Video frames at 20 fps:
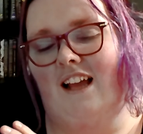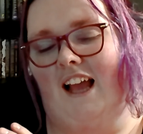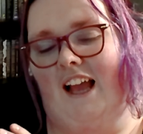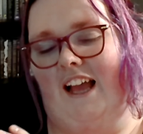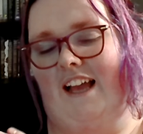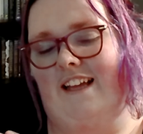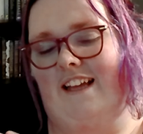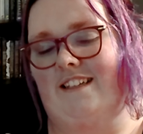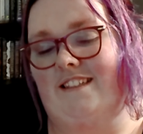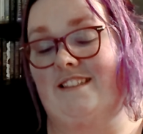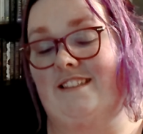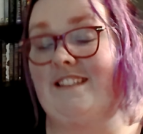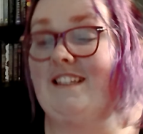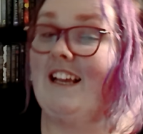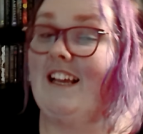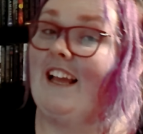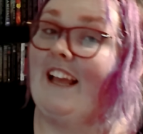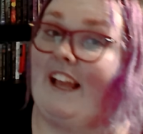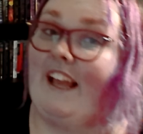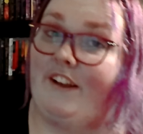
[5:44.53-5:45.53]
And
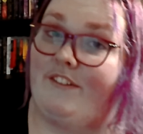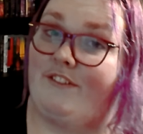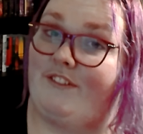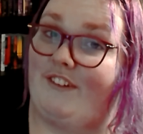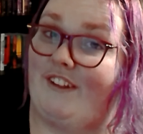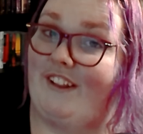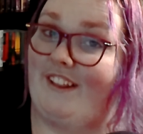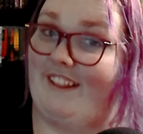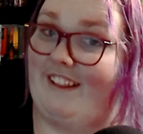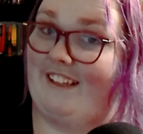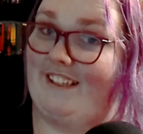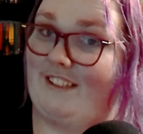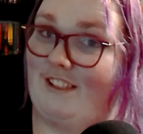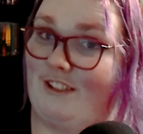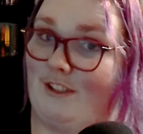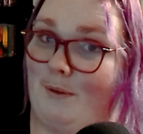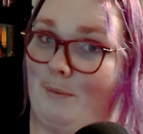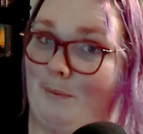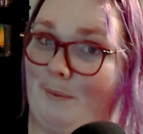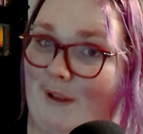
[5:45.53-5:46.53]
if
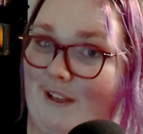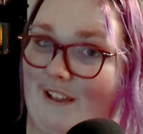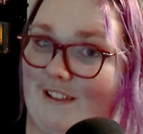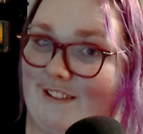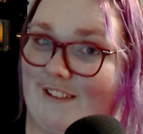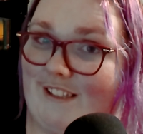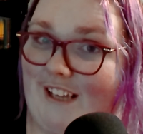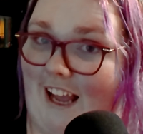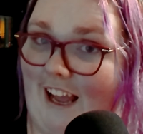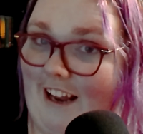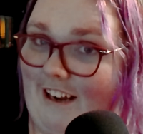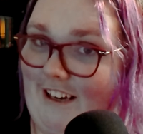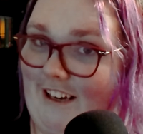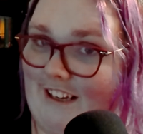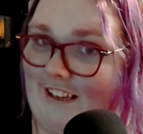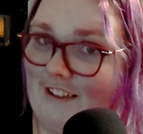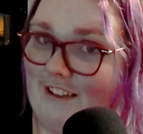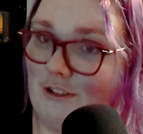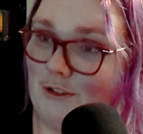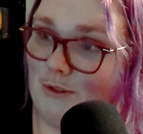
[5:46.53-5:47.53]
this piques
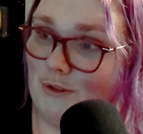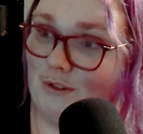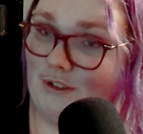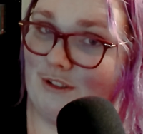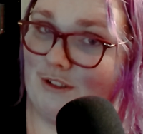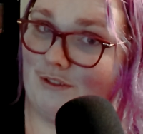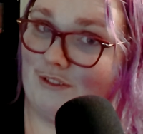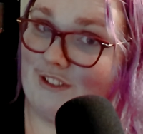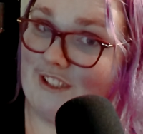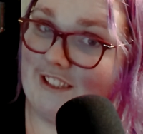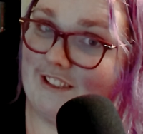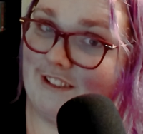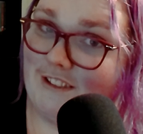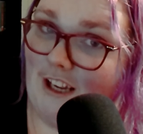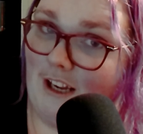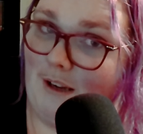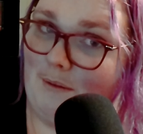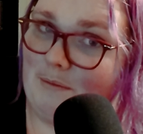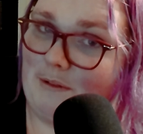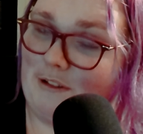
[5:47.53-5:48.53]
any sort of
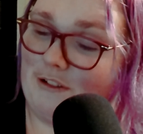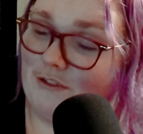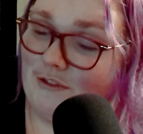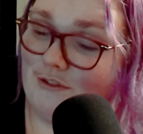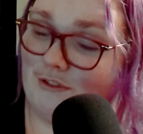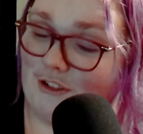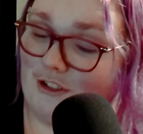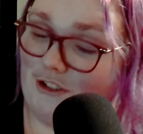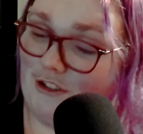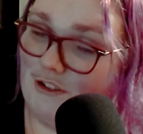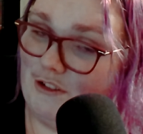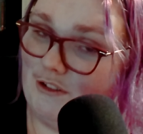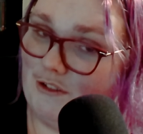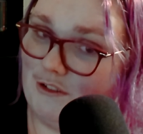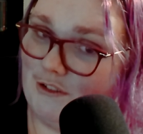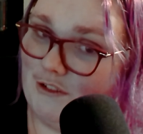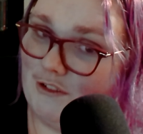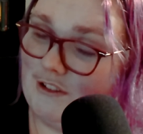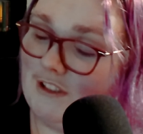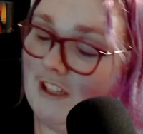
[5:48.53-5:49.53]
excitement for
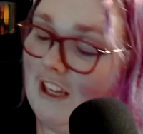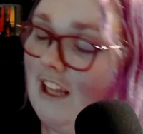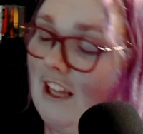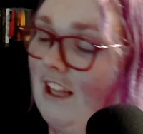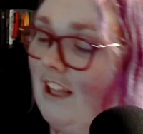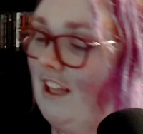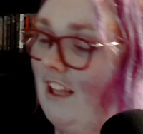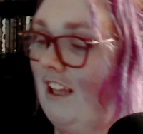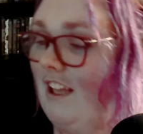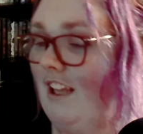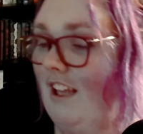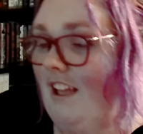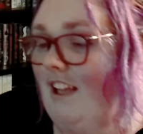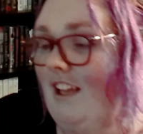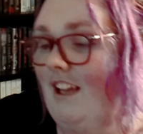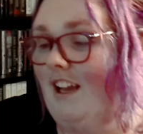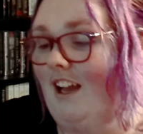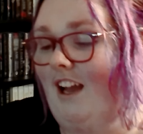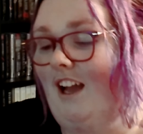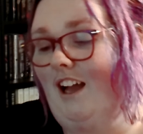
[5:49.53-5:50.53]
you,
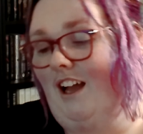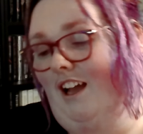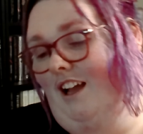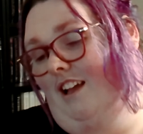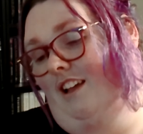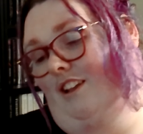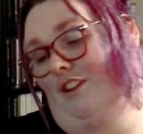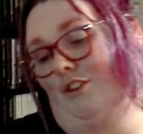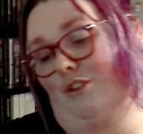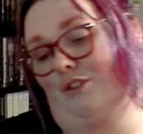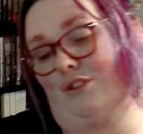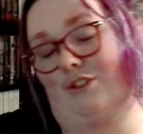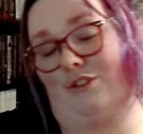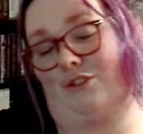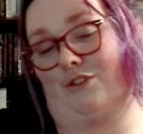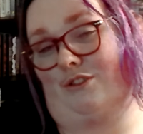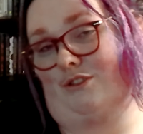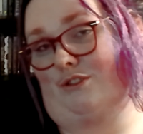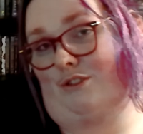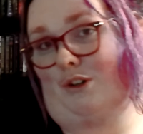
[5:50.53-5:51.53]
you
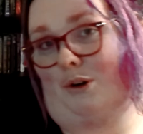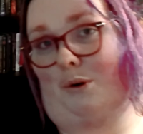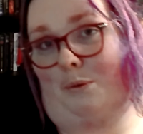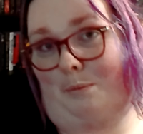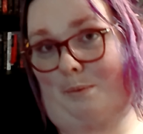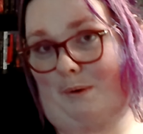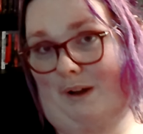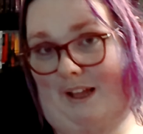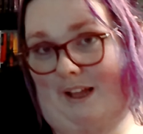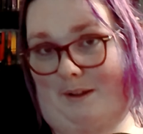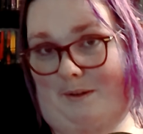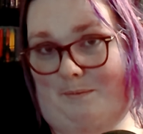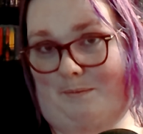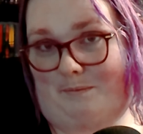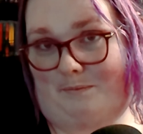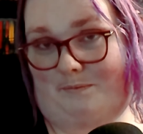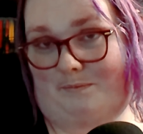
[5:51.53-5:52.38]
can go buy